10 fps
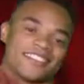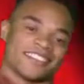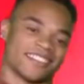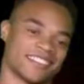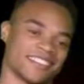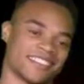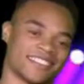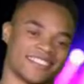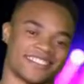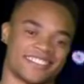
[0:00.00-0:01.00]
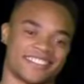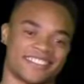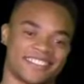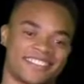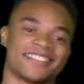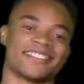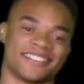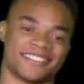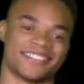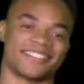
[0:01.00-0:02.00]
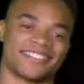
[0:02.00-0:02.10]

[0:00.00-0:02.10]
(silent)